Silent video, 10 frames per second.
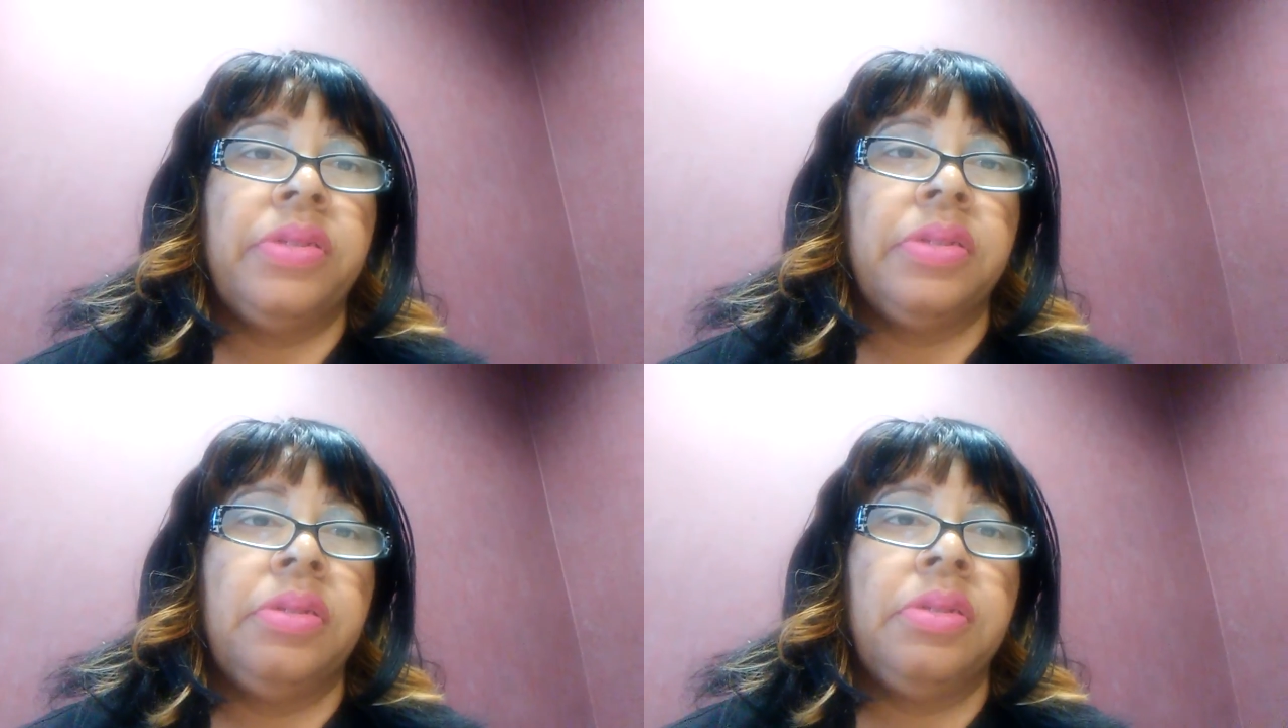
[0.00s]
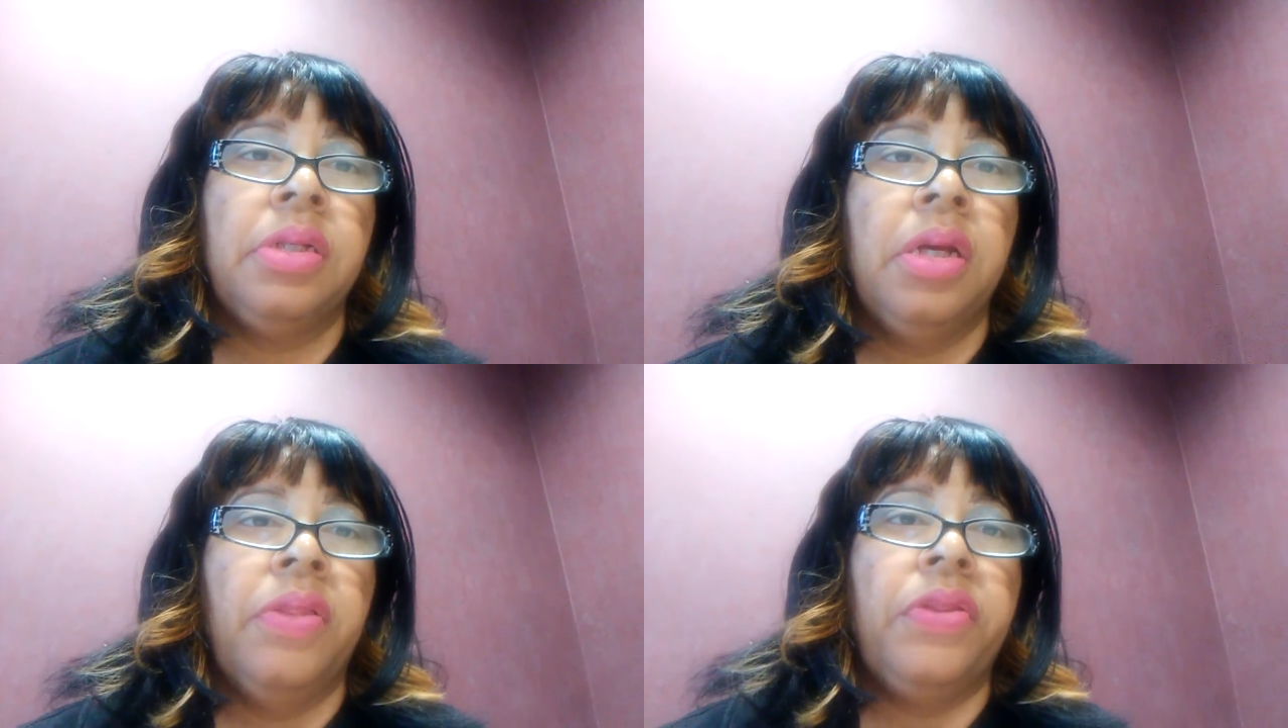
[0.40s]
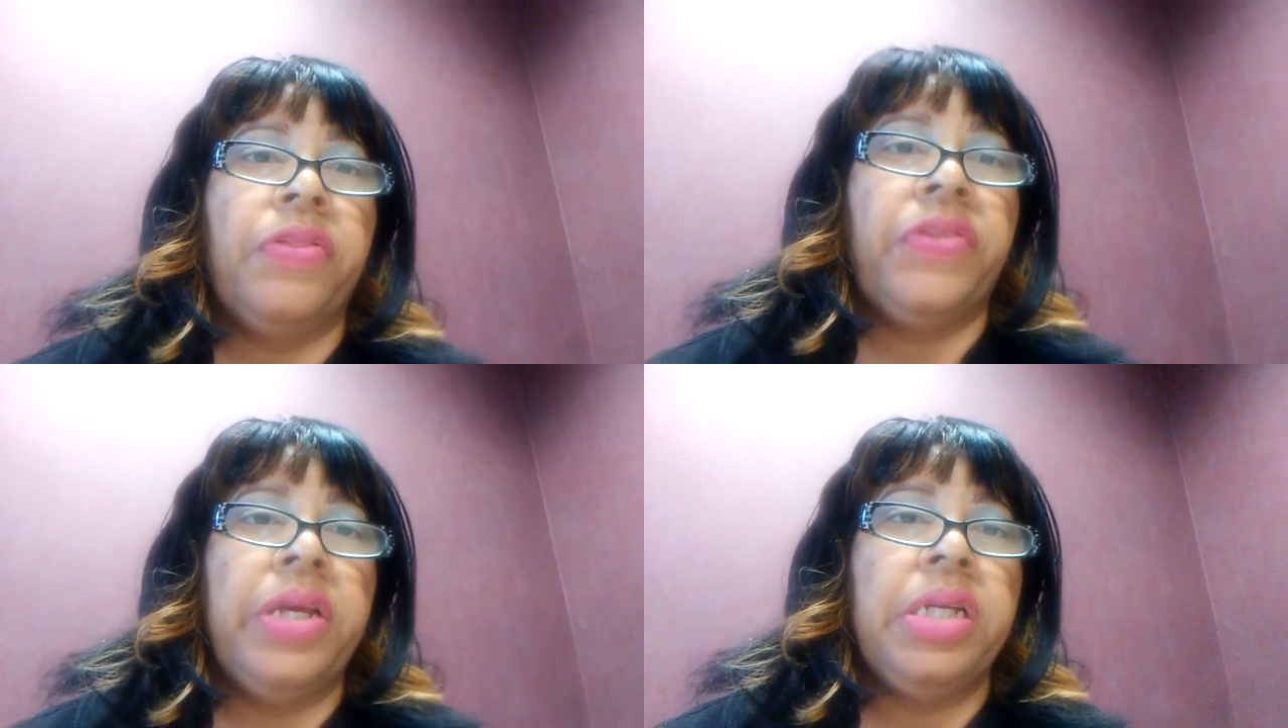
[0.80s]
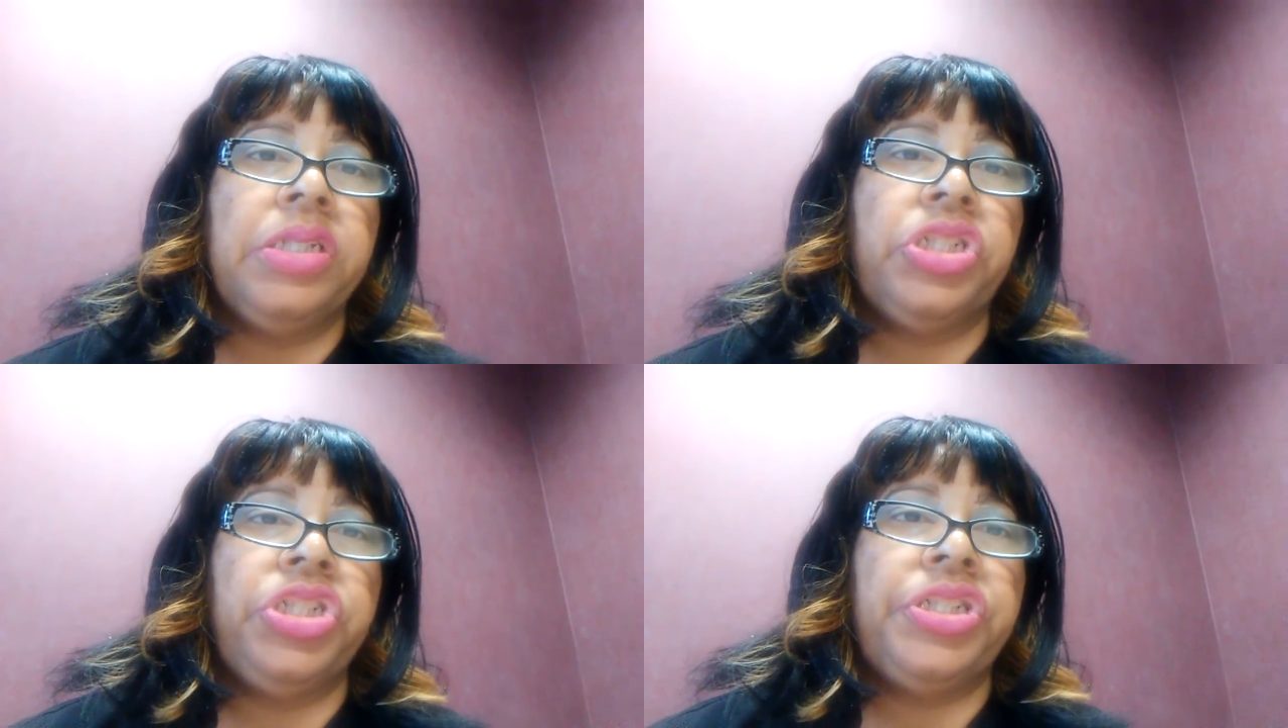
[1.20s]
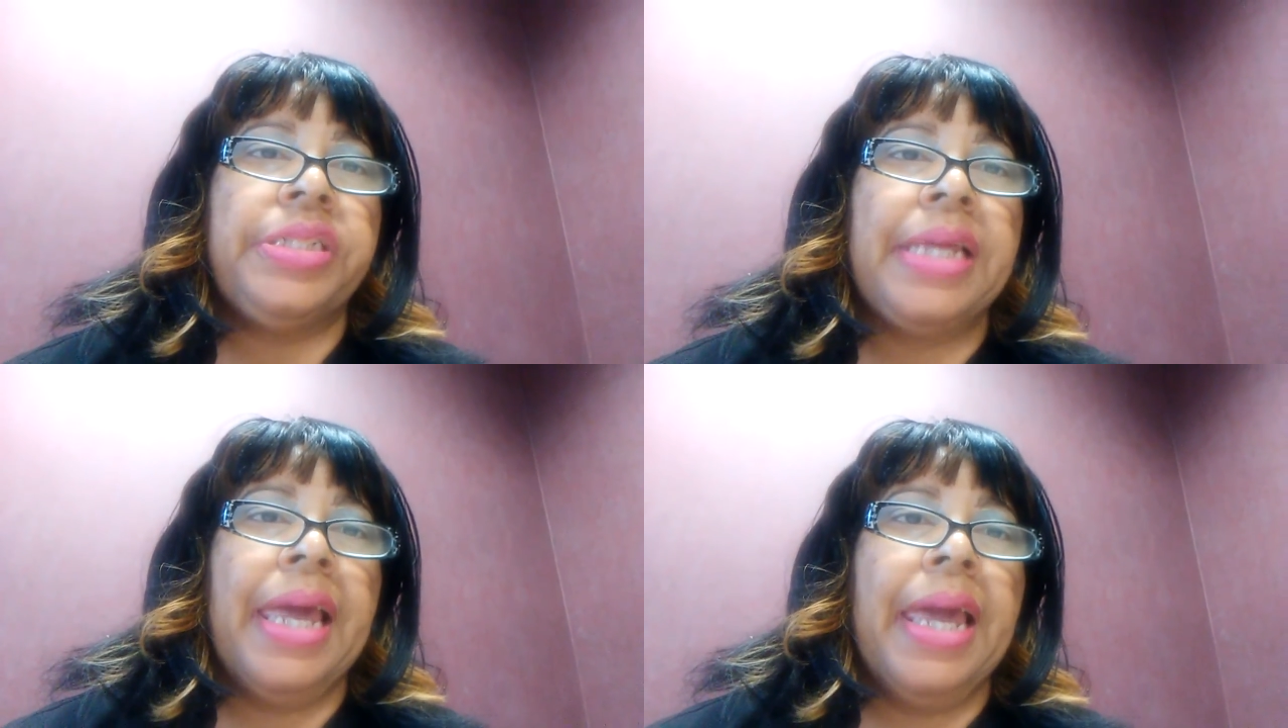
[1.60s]
and the things she
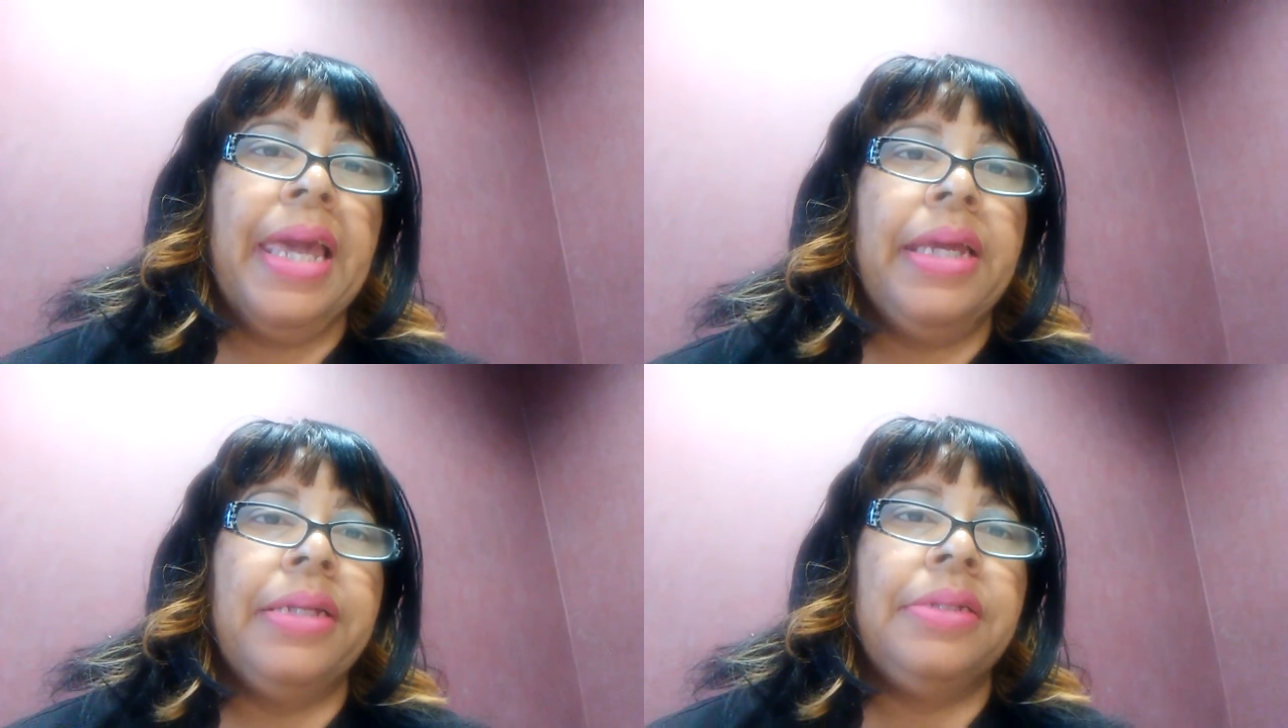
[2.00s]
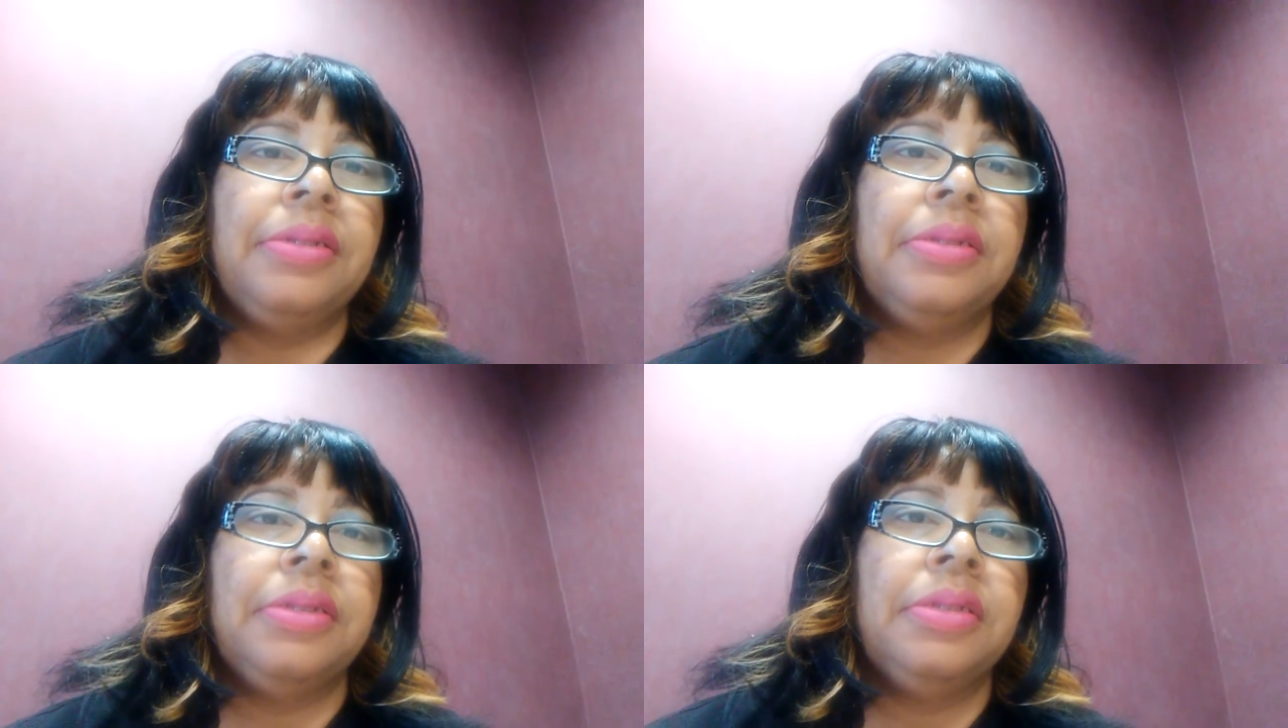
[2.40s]
say and